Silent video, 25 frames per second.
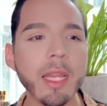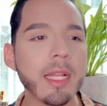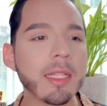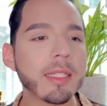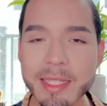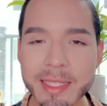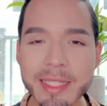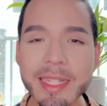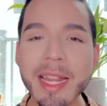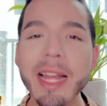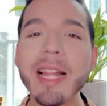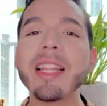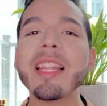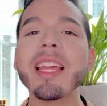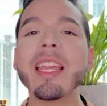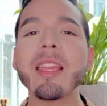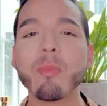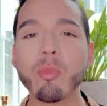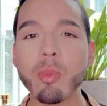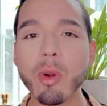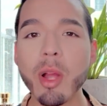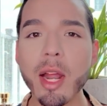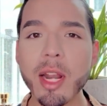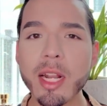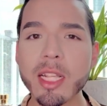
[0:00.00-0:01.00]
It's not
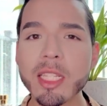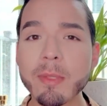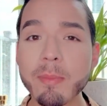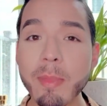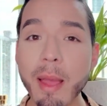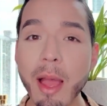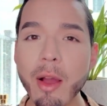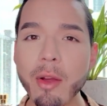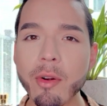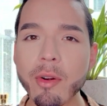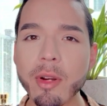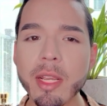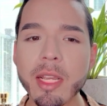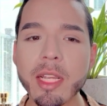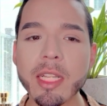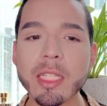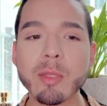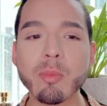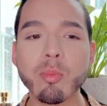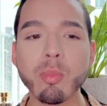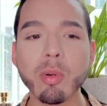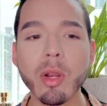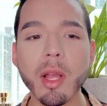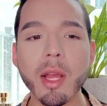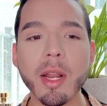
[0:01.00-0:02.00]
like Prada's powdery, because
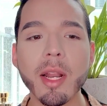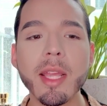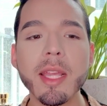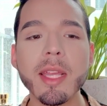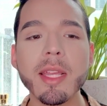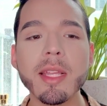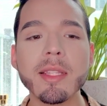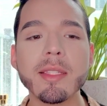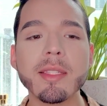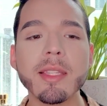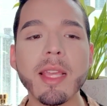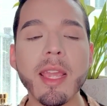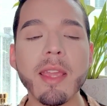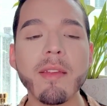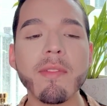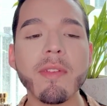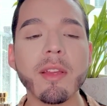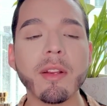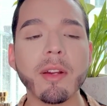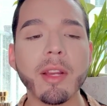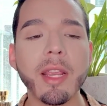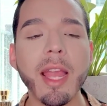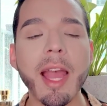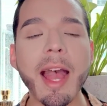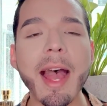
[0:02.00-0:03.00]
Prada is a
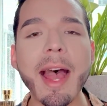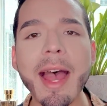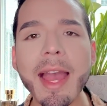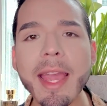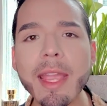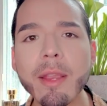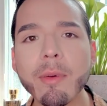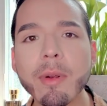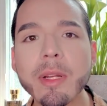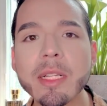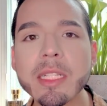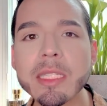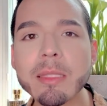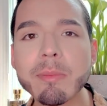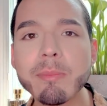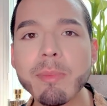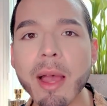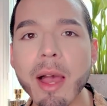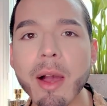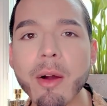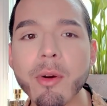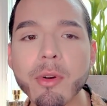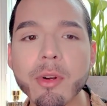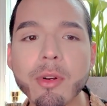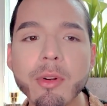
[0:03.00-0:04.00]
very iris
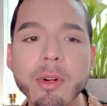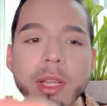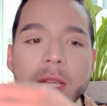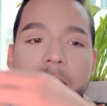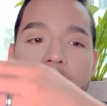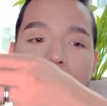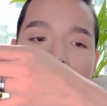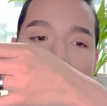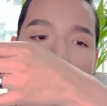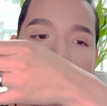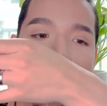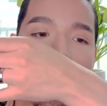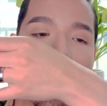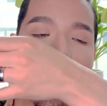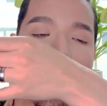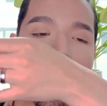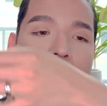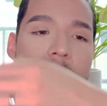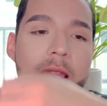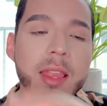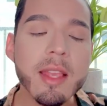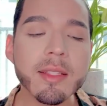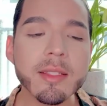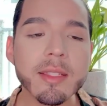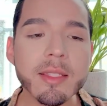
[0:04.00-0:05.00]
powdery.
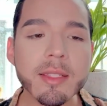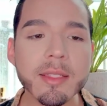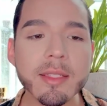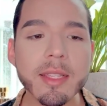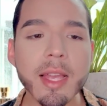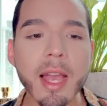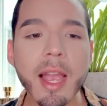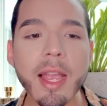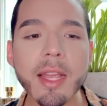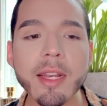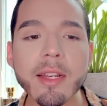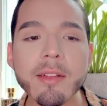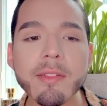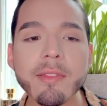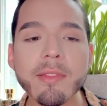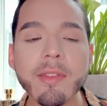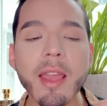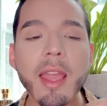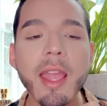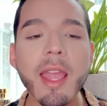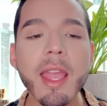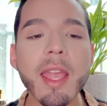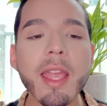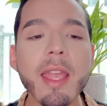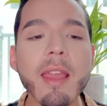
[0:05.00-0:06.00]
This is kind of
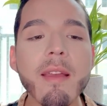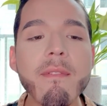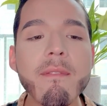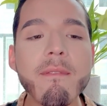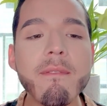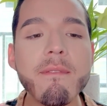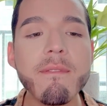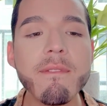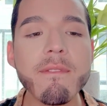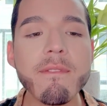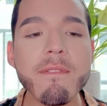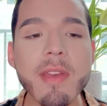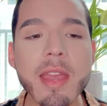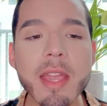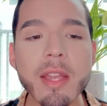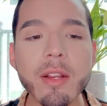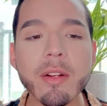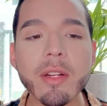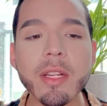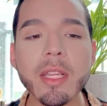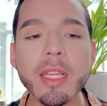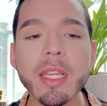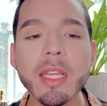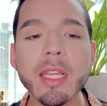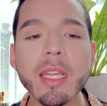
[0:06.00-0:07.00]
a
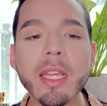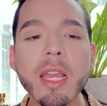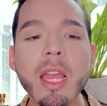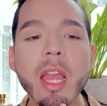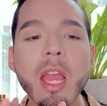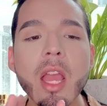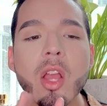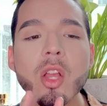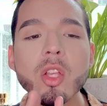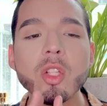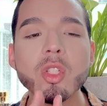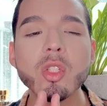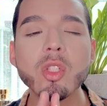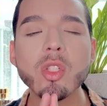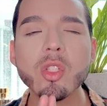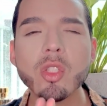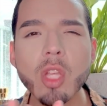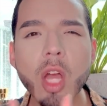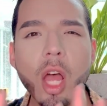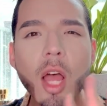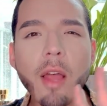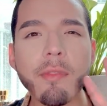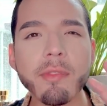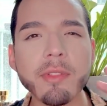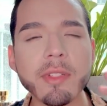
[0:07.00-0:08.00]
very
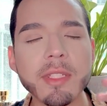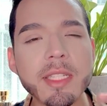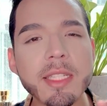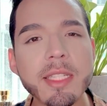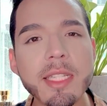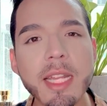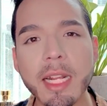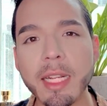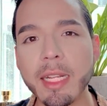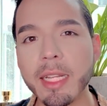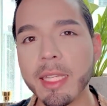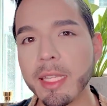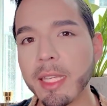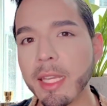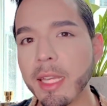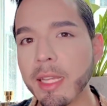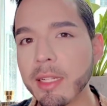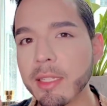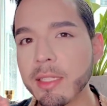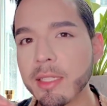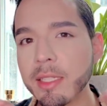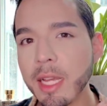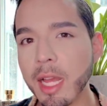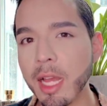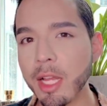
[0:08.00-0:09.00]
soft,
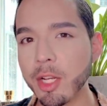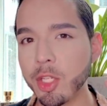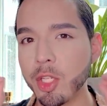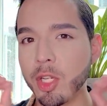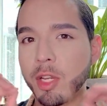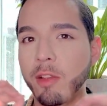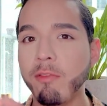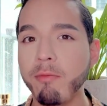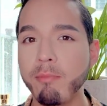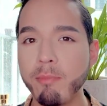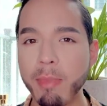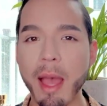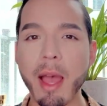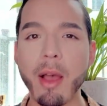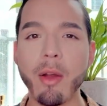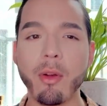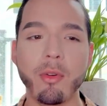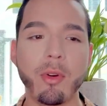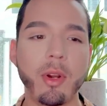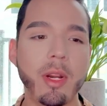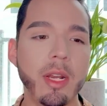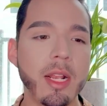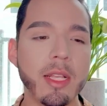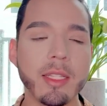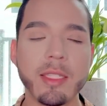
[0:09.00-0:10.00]
delicate touch of
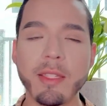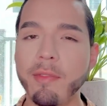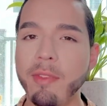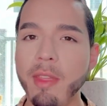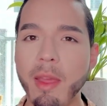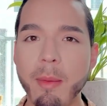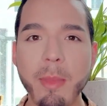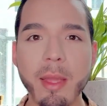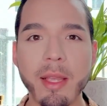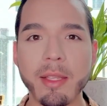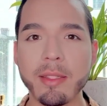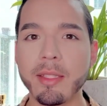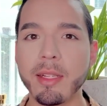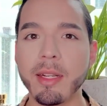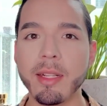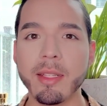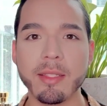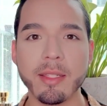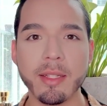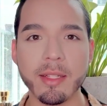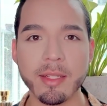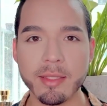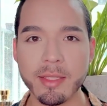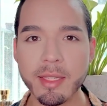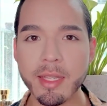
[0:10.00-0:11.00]
powderiness, if that makes any
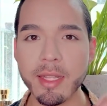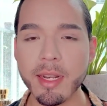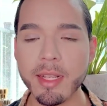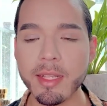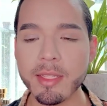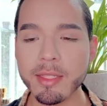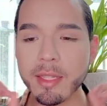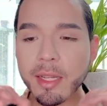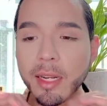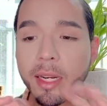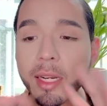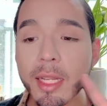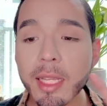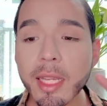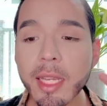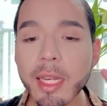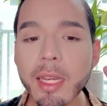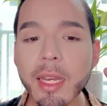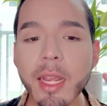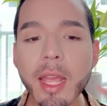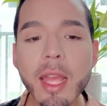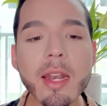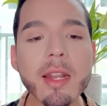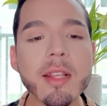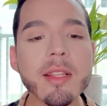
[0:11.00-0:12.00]
sense. It is
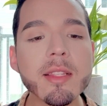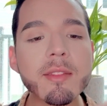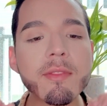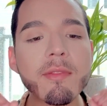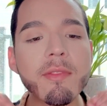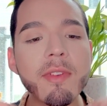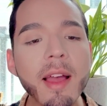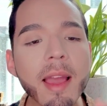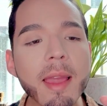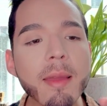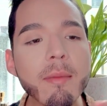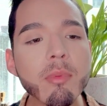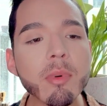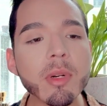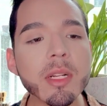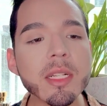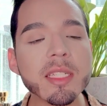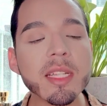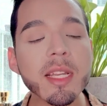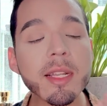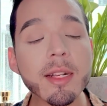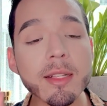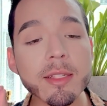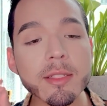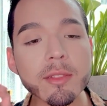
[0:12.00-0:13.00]
clean, it is
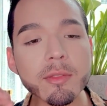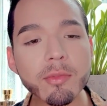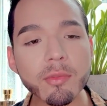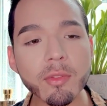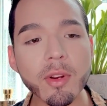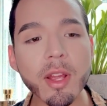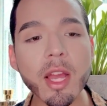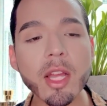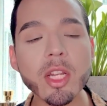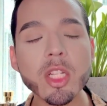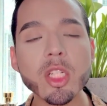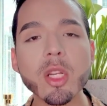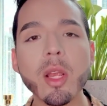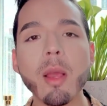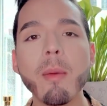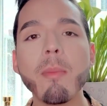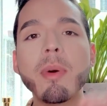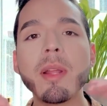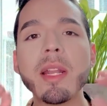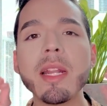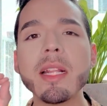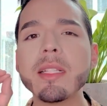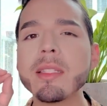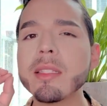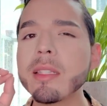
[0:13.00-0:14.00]
vibrant, it is fresh,
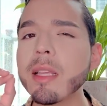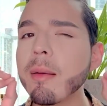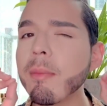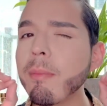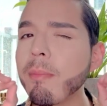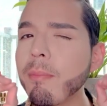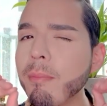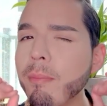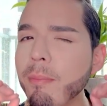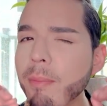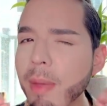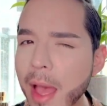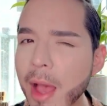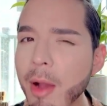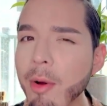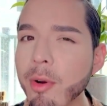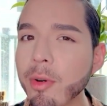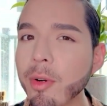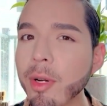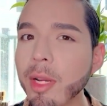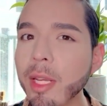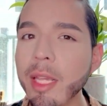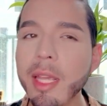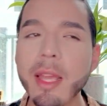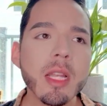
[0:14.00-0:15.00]
but it's
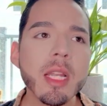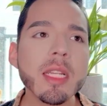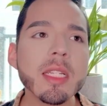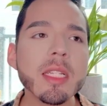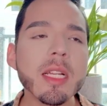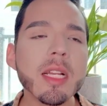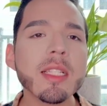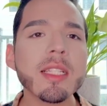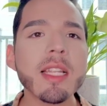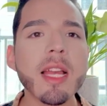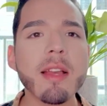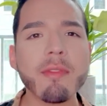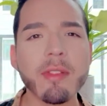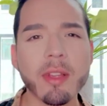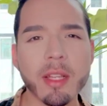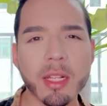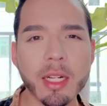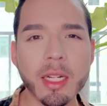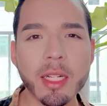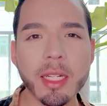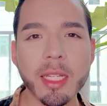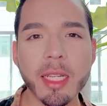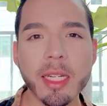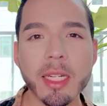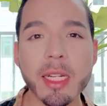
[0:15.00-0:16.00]
powdery. It does have a
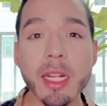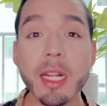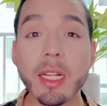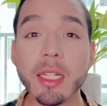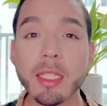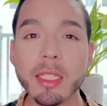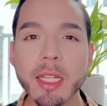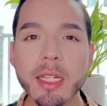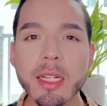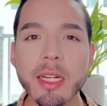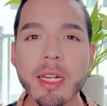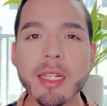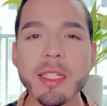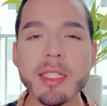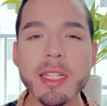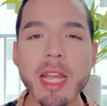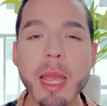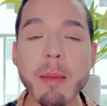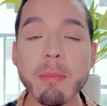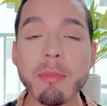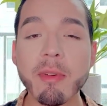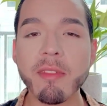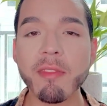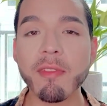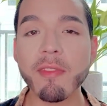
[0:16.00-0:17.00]
clean linen
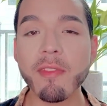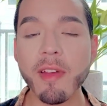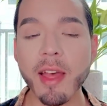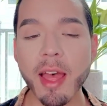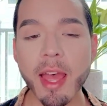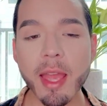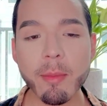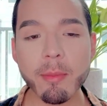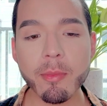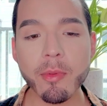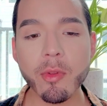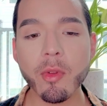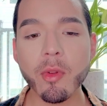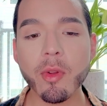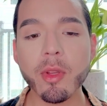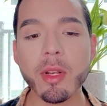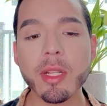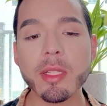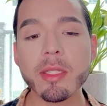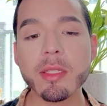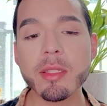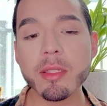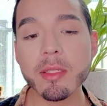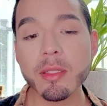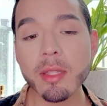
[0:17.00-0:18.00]
type of vibe to it
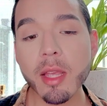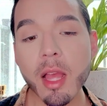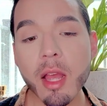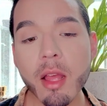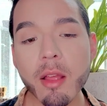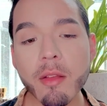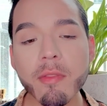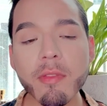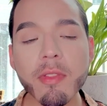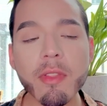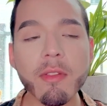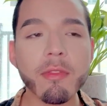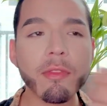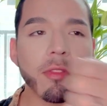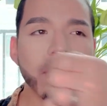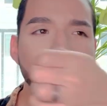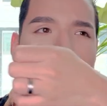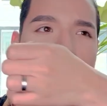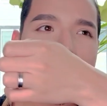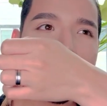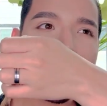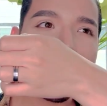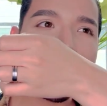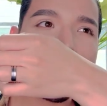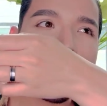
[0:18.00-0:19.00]
itself. The
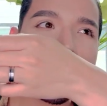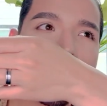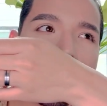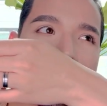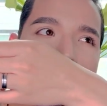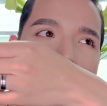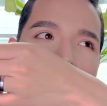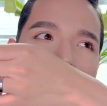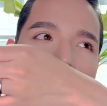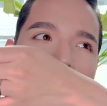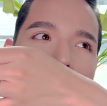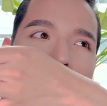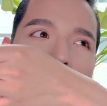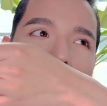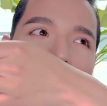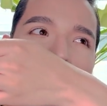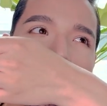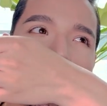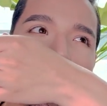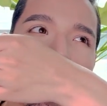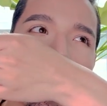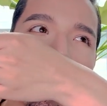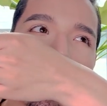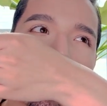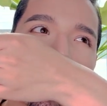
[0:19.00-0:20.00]
fragrance itself,
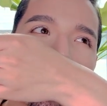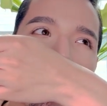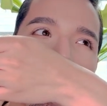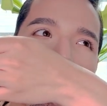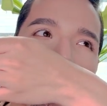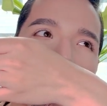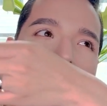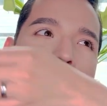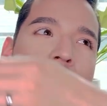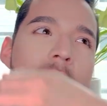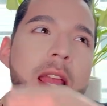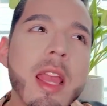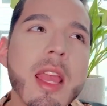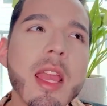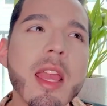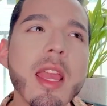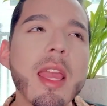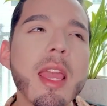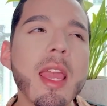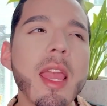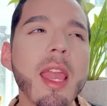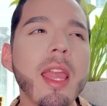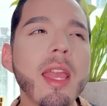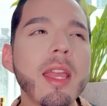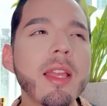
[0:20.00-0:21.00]
like I said,
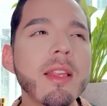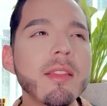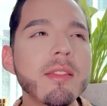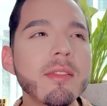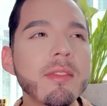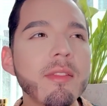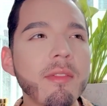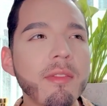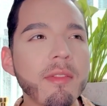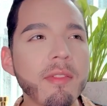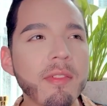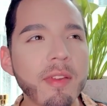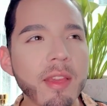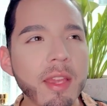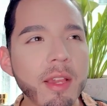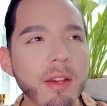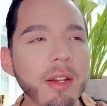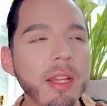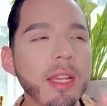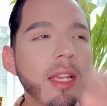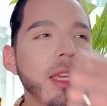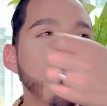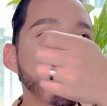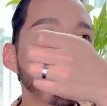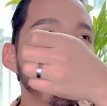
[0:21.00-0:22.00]
is
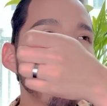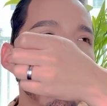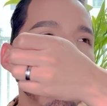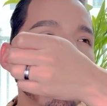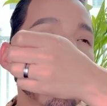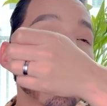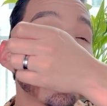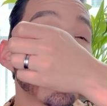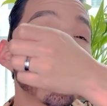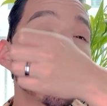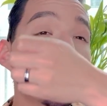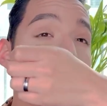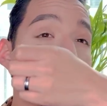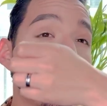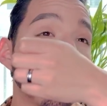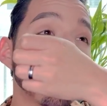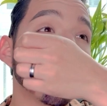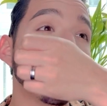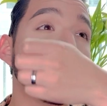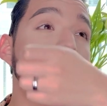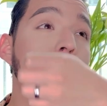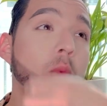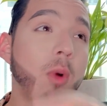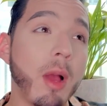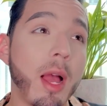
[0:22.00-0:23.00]
very much
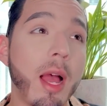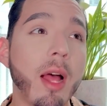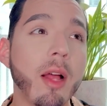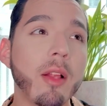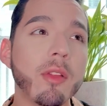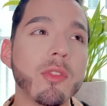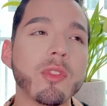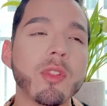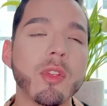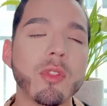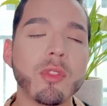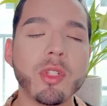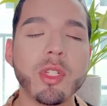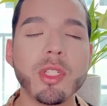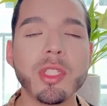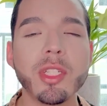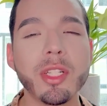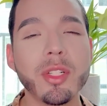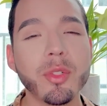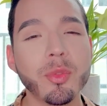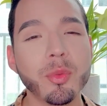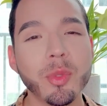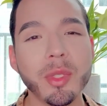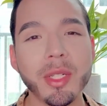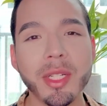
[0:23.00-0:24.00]
done well. So she
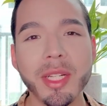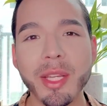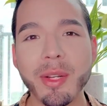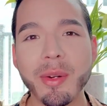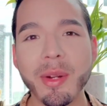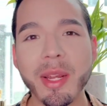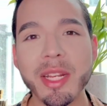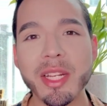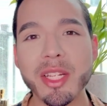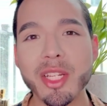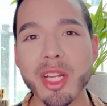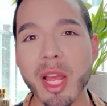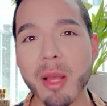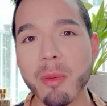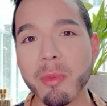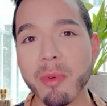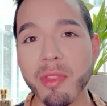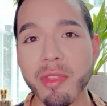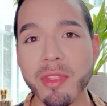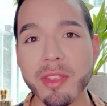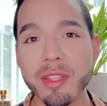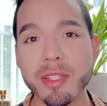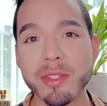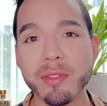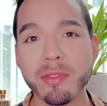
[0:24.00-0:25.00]
did a really great job
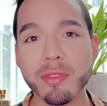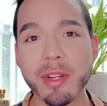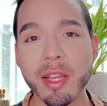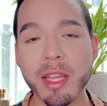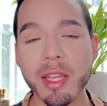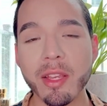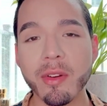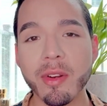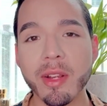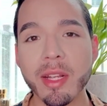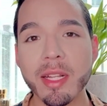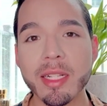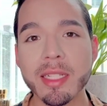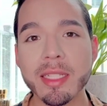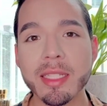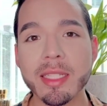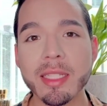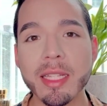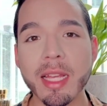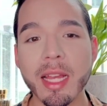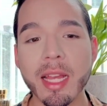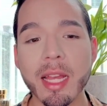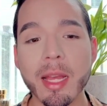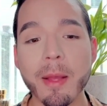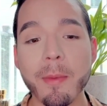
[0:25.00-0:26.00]
with this fragrance.
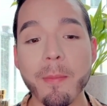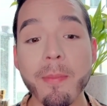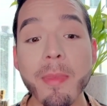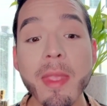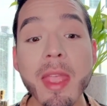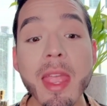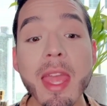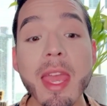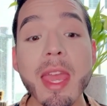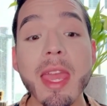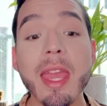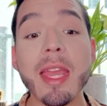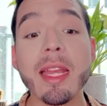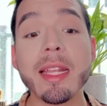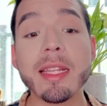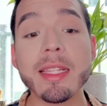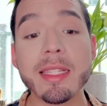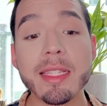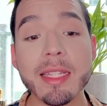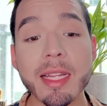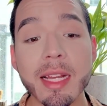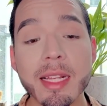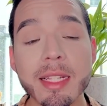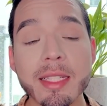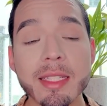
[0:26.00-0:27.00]
Um, it
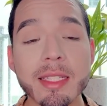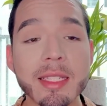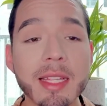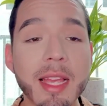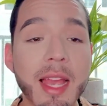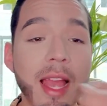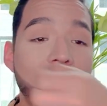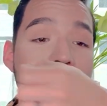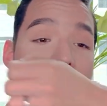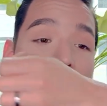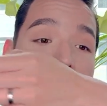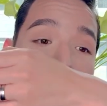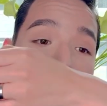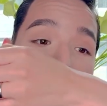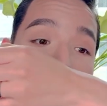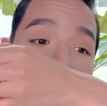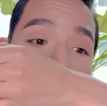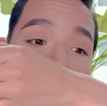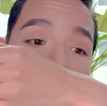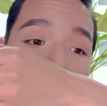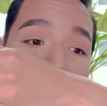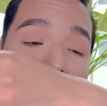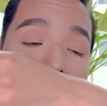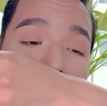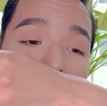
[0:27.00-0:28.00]
does have the
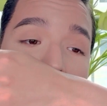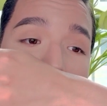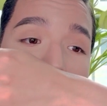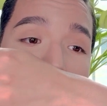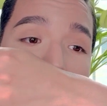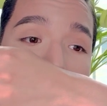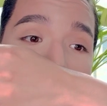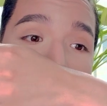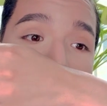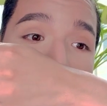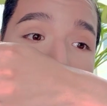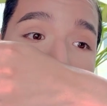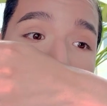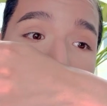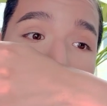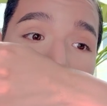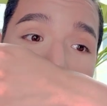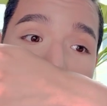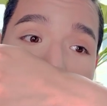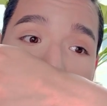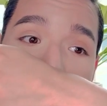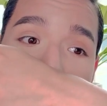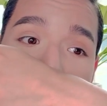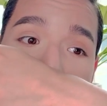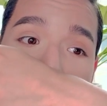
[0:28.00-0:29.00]
green elements in
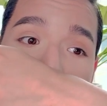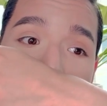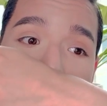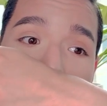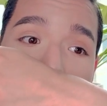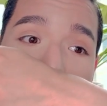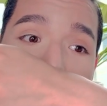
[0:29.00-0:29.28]
here as well.